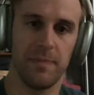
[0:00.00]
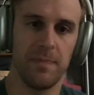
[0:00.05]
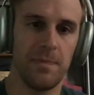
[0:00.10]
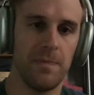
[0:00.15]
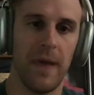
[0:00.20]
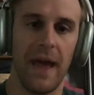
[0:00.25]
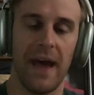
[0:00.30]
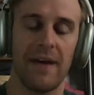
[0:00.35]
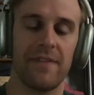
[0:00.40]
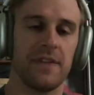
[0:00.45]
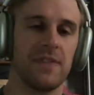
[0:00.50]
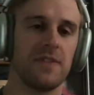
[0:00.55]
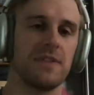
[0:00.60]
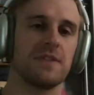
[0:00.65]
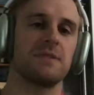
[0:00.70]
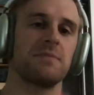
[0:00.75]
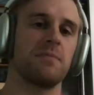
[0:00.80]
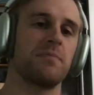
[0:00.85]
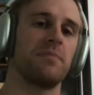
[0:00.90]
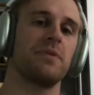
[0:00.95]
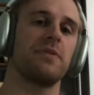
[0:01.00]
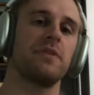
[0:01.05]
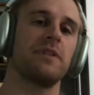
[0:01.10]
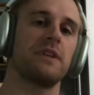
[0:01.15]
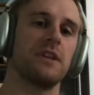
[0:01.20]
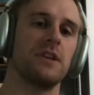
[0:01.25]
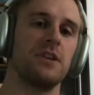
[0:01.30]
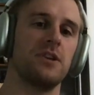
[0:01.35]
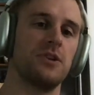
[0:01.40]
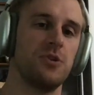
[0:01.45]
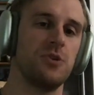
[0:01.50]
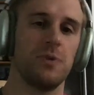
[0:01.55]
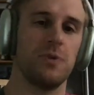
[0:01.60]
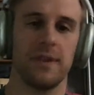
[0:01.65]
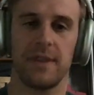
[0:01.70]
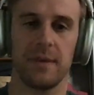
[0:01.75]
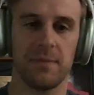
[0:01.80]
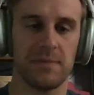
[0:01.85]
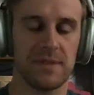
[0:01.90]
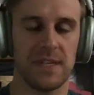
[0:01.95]
having this ability to do
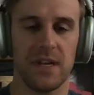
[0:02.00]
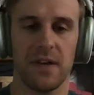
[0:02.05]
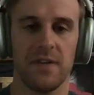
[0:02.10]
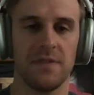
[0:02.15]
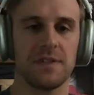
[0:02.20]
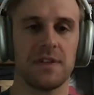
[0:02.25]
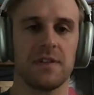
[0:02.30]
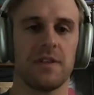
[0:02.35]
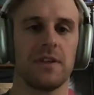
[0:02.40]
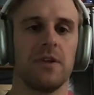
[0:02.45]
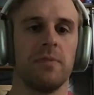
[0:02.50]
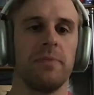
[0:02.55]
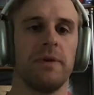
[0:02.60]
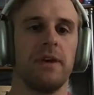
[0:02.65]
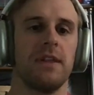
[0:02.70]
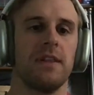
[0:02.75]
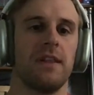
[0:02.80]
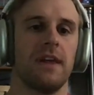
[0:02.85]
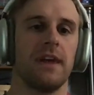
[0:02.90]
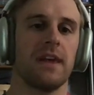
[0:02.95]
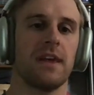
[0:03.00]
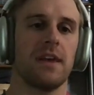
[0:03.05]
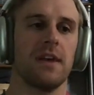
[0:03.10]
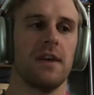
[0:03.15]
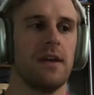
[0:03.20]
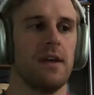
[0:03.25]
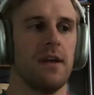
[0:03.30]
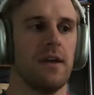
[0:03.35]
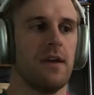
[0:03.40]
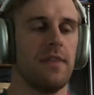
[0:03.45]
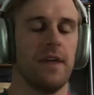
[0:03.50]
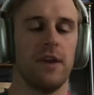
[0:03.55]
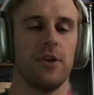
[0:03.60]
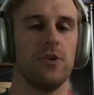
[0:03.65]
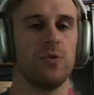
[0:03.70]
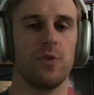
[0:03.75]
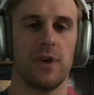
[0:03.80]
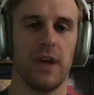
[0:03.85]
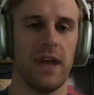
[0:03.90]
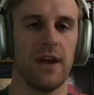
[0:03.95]
it themselves a little bit, like, then
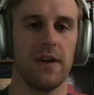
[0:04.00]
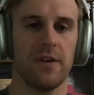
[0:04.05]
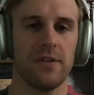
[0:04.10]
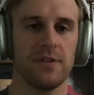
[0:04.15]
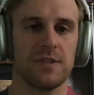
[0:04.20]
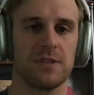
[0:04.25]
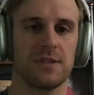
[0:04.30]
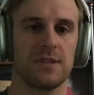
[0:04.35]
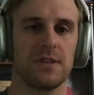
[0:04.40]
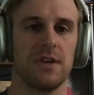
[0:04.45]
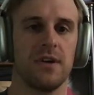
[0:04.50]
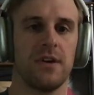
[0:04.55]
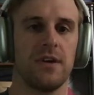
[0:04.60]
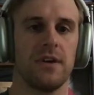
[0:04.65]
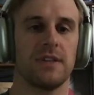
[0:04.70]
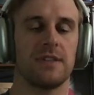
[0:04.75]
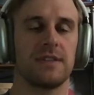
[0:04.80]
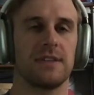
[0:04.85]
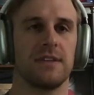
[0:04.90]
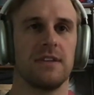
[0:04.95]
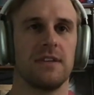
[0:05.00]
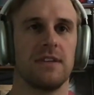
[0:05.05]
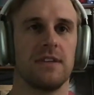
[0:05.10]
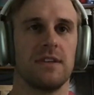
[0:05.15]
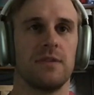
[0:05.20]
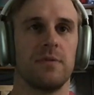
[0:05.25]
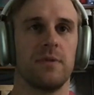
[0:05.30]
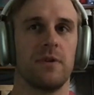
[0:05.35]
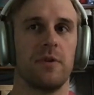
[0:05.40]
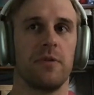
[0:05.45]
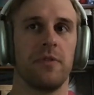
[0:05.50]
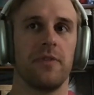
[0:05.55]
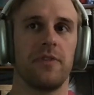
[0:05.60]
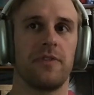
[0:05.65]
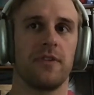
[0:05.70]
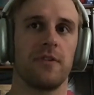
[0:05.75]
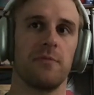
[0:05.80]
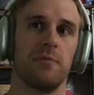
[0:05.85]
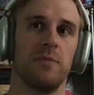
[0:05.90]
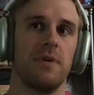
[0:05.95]
who cares? It's,
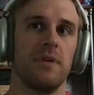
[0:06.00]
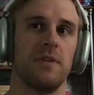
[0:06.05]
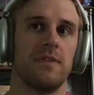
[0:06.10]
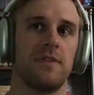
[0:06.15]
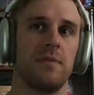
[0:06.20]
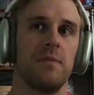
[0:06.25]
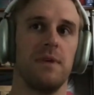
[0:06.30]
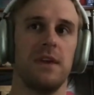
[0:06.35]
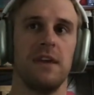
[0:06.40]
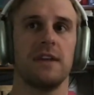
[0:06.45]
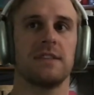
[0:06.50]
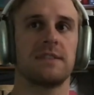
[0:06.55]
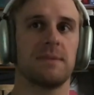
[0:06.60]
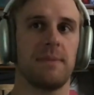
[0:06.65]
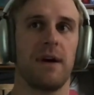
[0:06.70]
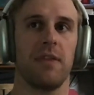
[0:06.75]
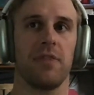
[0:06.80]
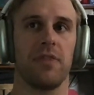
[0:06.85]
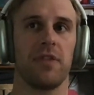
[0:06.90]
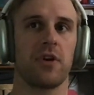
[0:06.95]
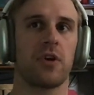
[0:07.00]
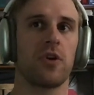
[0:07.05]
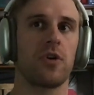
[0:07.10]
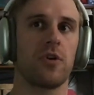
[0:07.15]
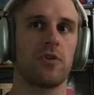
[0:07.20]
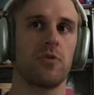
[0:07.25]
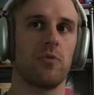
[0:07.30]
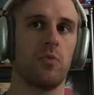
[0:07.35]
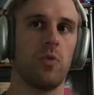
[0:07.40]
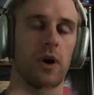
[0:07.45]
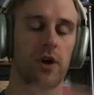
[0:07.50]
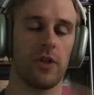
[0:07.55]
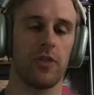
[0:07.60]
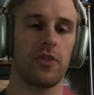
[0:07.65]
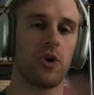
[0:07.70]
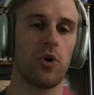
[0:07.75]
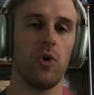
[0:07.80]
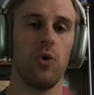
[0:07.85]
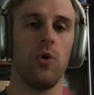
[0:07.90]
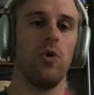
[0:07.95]
to me, it's about what
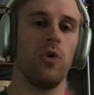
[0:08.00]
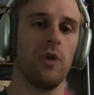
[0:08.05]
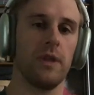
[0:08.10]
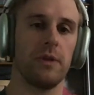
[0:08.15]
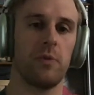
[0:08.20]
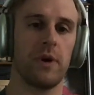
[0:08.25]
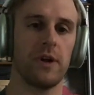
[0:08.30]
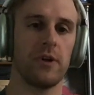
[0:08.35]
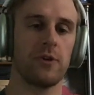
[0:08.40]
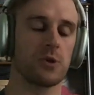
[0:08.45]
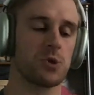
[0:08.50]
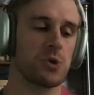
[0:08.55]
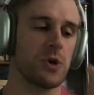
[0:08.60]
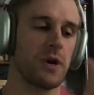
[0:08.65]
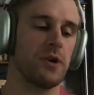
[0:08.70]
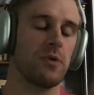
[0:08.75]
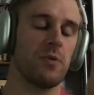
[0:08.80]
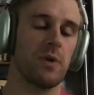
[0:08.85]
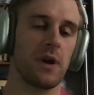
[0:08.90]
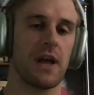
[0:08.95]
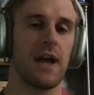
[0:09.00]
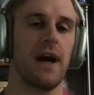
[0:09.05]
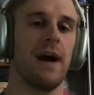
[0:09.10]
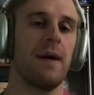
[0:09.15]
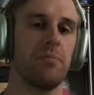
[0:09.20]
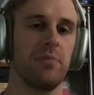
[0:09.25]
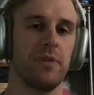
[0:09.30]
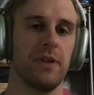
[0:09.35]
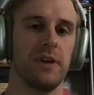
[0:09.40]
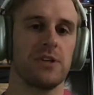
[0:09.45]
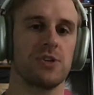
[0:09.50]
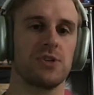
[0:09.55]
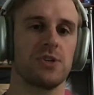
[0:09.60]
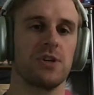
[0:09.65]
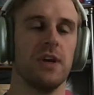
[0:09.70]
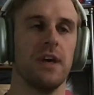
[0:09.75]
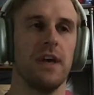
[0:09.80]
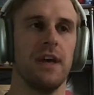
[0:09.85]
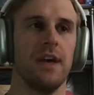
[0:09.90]
the goal and what you're trying to accomplish.